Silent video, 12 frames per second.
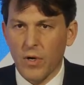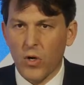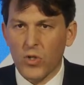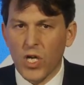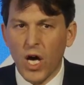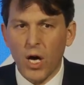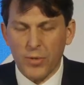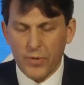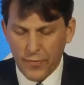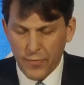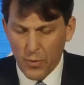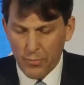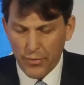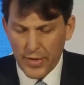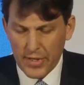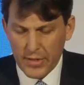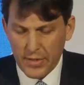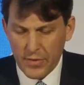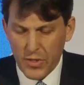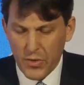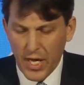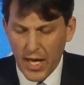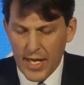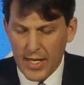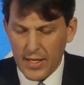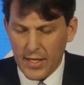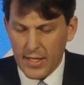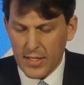On carbon footprint, the UK